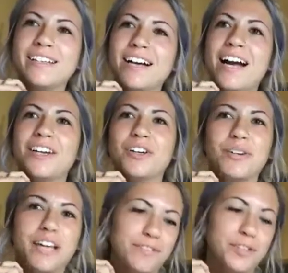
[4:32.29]
I don't
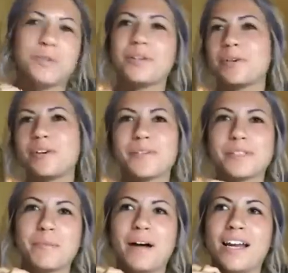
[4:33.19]
ever want to work for
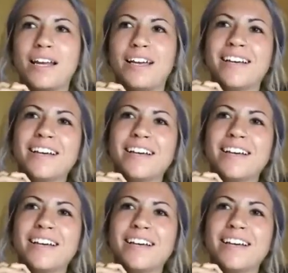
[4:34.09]
somebody.